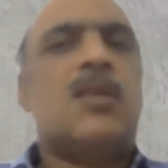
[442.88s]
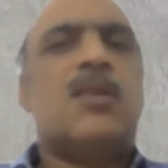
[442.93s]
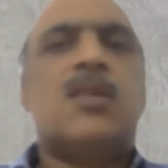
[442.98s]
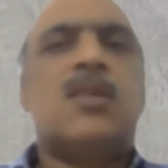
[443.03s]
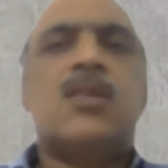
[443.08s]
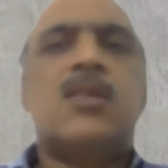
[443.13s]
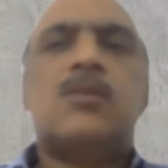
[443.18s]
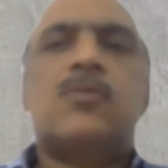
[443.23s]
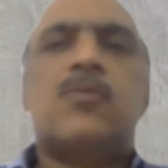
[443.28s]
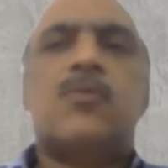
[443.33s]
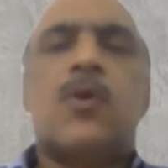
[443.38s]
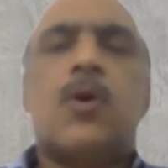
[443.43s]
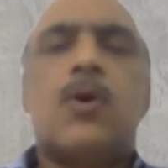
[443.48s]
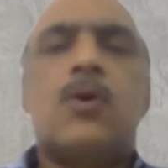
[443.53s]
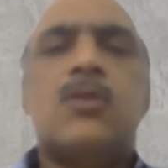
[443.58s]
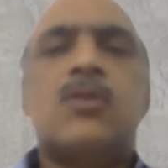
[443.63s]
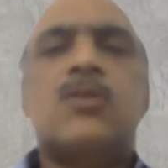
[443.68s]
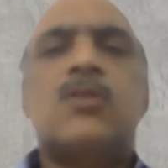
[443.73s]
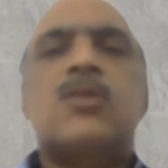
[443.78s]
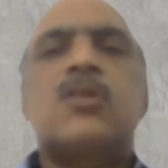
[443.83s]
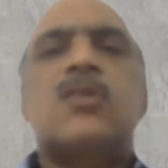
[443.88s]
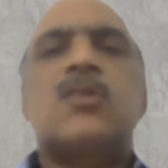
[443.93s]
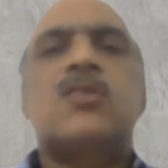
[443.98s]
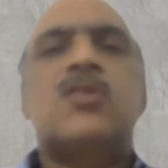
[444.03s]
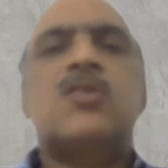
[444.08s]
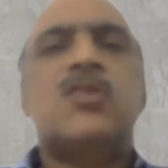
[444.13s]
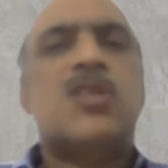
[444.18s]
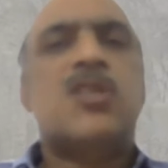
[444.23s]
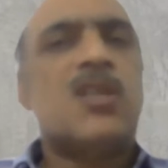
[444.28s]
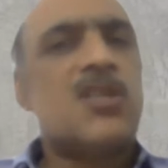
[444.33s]
This was
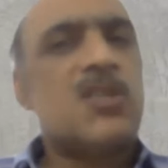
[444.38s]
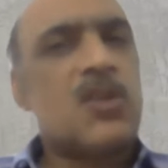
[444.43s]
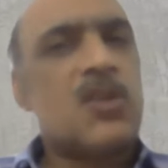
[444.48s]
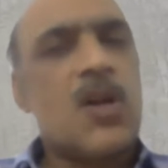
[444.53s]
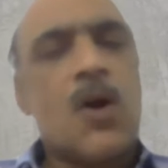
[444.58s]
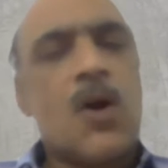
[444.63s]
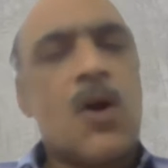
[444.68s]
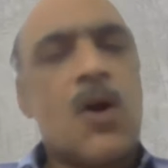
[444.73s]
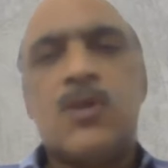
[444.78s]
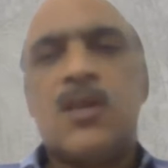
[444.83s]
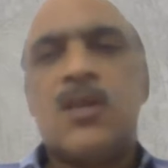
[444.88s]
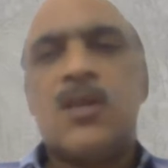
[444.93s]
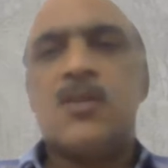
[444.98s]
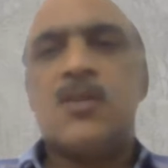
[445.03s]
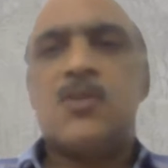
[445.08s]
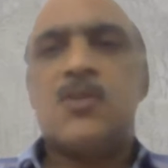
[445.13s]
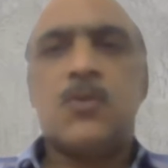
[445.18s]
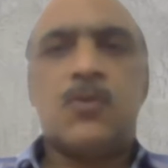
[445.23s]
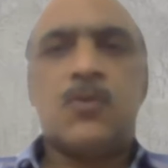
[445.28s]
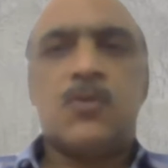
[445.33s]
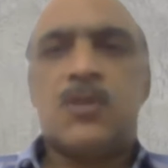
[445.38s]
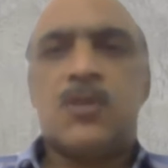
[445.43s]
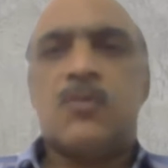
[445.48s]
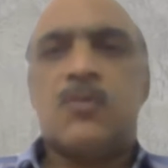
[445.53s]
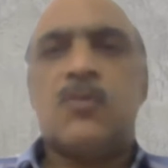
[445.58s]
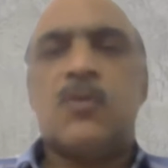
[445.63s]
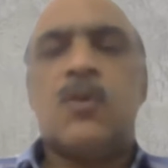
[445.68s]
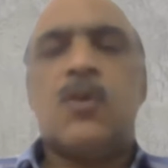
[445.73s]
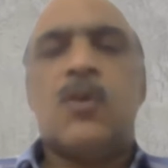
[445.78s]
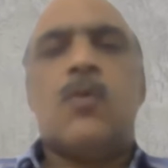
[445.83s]
just counterintuitive.
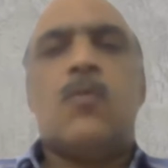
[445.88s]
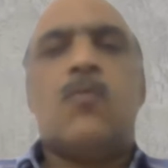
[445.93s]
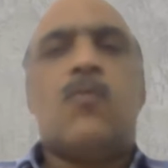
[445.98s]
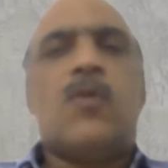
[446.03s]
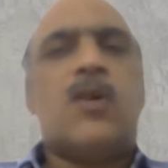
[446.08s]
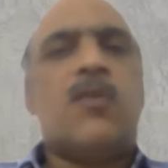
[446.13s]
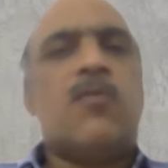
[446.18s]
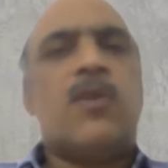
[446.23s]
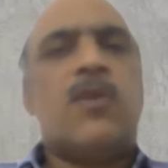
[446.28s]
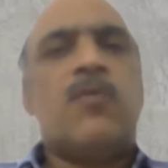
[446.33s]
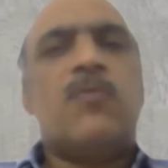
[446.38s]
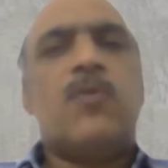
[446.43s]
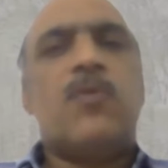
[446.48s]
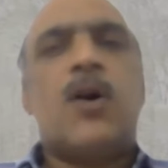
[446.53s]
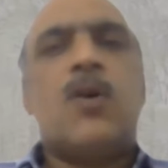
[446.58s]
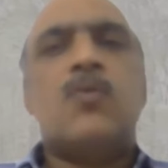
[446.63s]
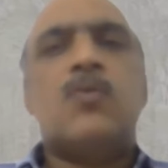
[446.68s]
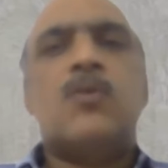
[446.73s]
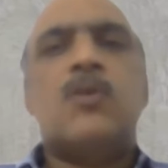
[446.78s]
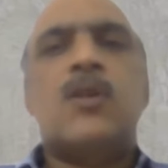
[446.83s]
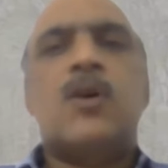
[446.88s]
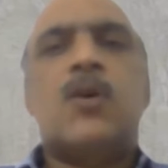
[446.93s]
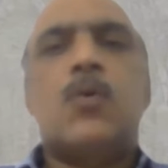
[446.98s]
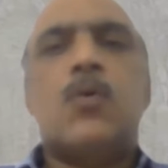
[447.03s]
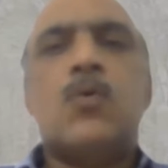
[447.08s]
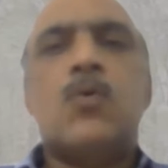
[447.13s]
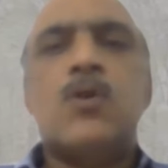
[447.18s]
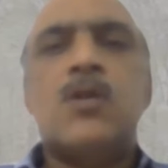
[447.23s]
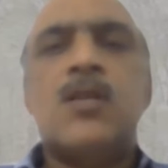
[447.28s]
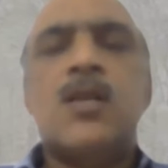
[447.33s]
What we found, the
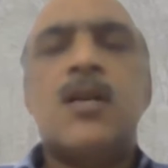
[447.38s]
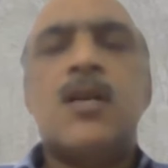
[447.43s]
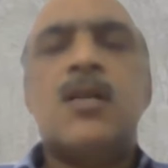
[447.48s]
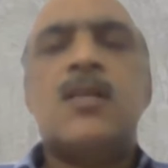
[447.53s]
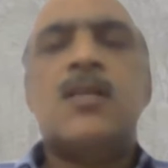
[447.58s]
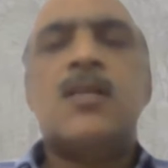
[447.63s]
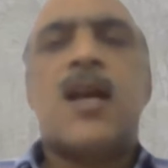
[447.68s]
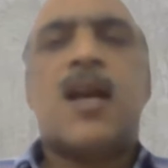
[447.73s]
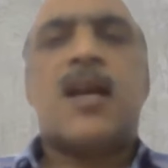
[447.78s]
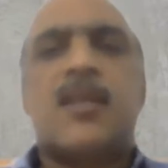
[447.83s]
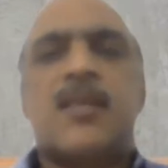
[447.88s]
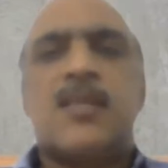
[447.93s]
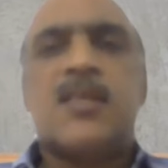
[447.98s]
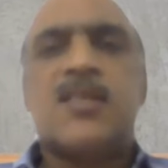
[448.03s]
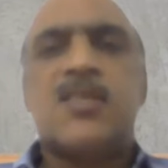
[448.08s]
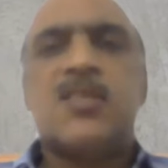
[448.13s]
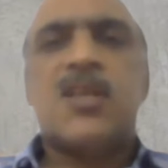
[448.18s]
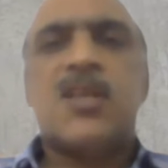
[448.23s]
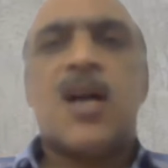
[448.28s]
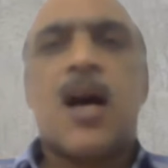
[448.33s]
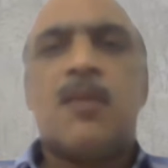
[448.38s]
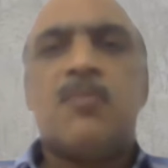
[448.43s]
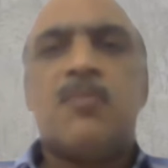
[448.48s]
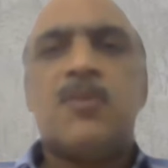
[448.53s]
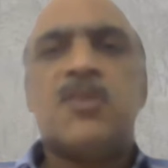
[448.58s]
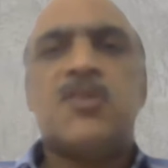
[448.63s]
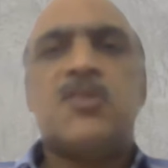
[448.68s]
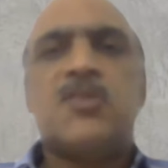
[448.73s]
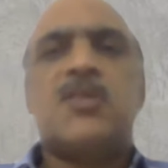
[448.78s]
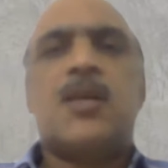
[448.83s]
older and
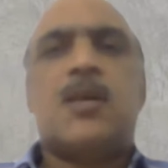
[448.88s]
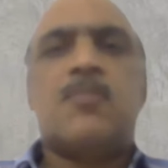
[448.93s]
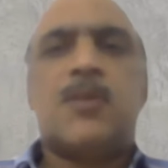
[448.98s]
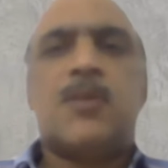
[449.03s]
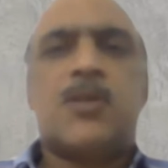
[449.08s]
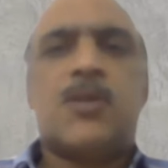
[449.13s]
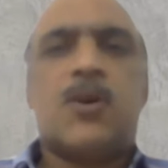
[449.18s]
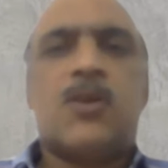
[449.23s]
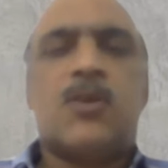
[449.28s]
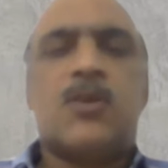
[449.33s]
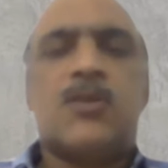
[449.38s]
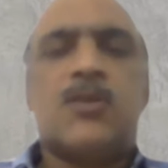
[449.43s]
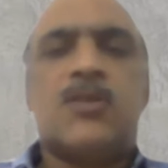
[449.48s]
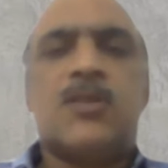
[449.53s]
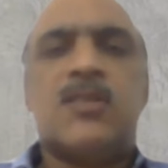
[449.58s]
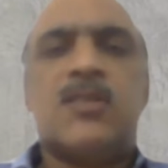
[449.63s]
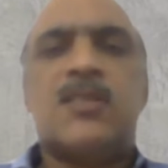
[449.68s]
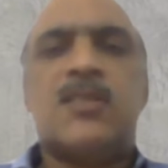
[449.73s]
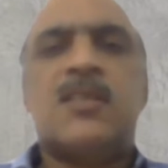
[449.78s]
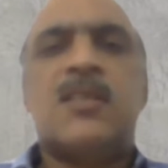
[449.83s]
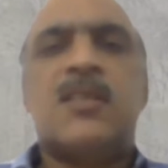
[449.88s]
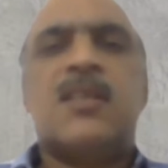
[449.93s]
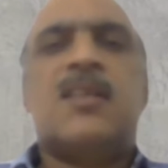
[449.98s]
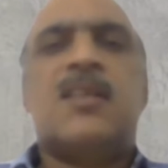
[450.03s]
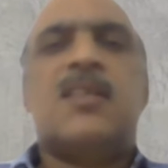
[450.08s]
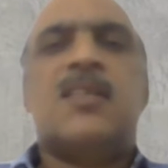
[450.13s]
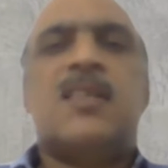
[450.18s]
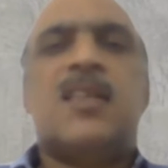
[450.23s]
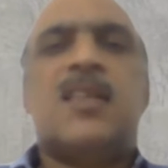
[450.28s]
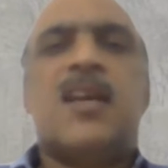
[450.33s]
established dermatologists,
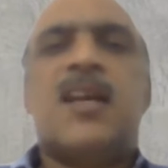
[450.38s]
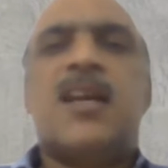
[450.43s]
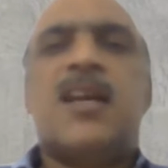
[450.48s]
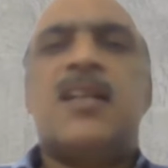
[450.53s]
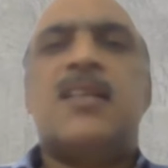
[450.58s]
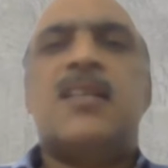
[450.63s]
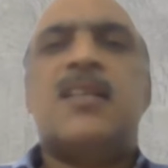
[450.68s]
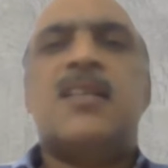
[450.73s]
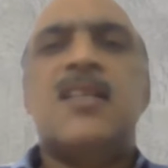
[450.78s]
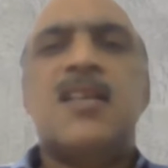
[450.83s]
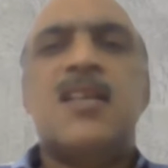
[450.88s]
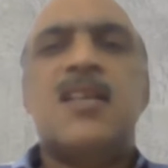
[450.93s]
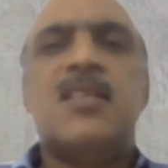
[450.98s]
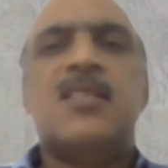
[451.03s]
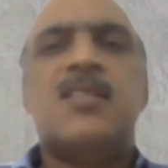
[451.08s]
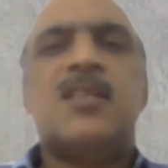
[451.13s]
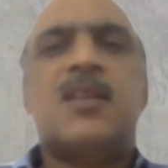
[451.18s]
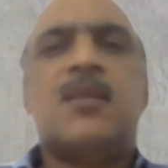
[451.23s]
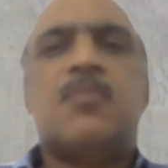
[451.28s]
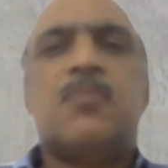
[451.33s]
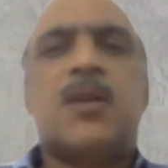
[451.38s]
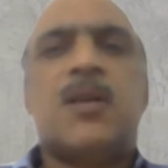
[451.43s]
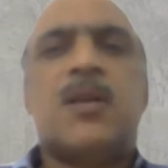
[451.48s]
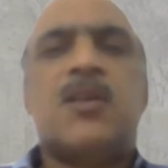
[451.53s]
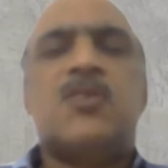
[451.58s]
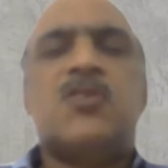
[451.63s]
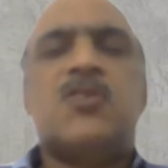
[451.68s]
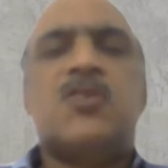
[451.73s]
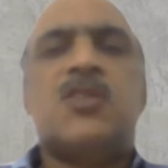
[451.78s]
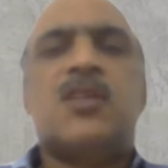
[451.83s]
they had least
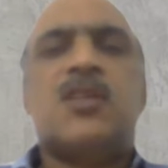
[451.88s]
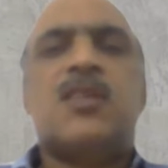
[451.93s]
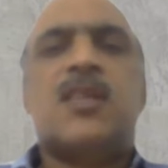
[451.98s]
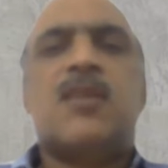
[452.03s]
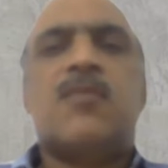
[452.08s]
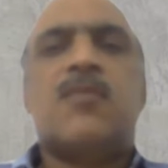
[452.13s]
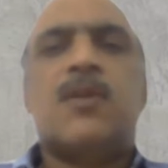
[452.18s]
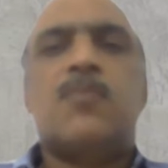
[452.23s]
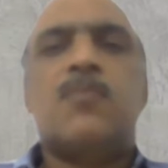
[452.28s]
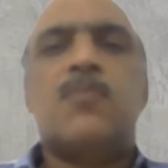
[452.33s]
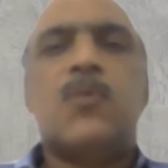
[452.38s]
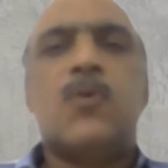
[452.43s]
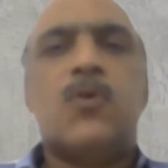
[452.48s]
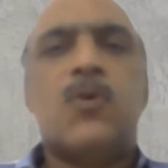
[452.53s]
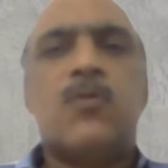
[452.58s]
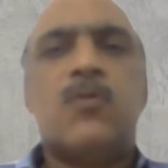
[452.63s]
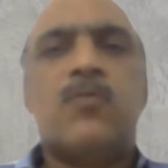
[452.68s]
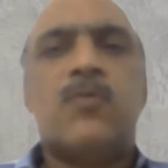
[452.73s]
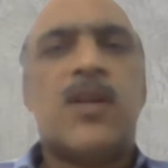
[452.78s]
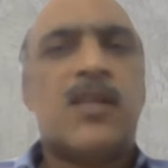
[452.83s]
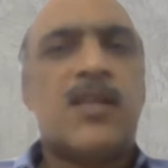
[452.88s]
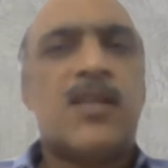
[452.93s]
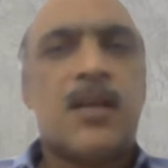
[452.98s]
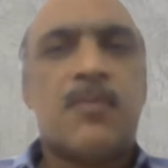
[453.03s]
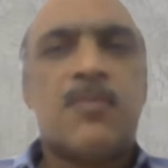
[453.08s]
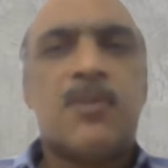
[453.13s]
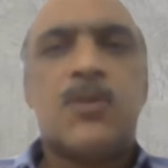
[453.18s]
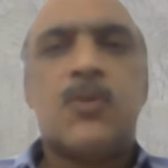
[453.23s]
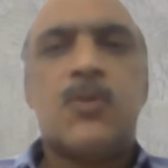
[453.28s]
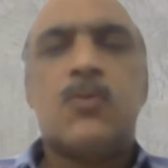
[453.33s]
apprehension. They were more
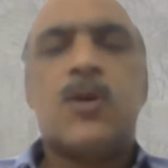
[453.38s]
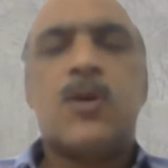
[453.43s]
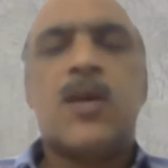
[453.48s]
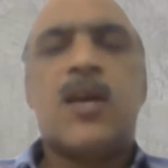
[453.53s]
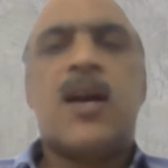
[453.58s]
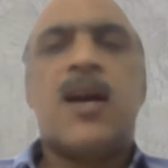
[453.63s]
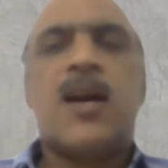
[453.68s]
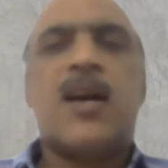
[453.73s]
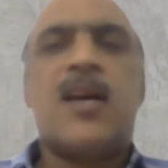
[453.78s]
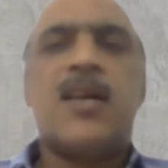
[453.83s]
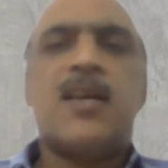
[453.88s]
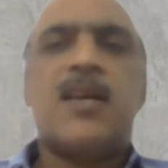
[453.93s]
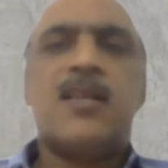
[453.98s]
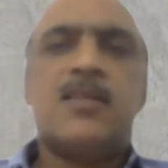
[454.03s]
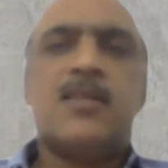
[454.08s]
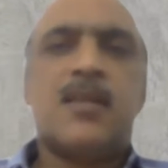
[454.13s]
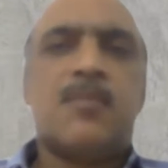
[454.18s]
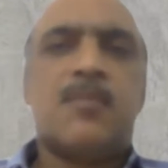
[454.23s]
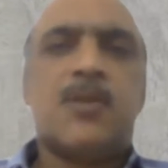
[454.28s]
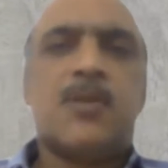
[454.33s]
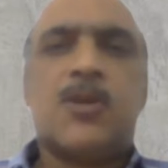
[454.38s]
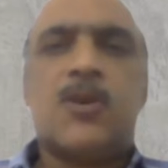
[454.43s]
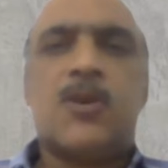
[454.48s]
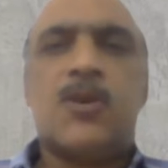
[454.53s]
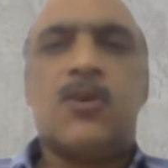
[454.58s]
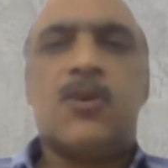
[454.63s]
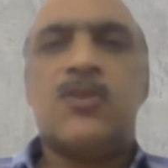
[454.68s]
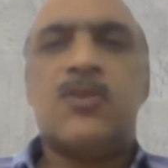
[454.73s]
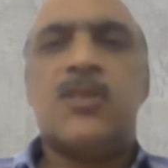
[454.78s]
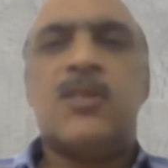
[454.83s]
welcoming to AI in
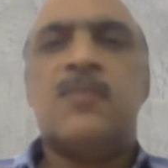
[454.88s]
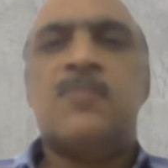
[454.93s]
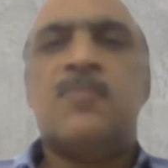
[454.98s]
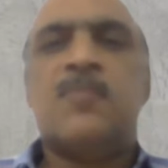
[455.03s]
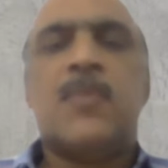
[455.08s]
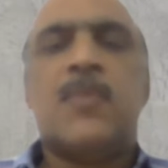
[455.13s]
dermatology.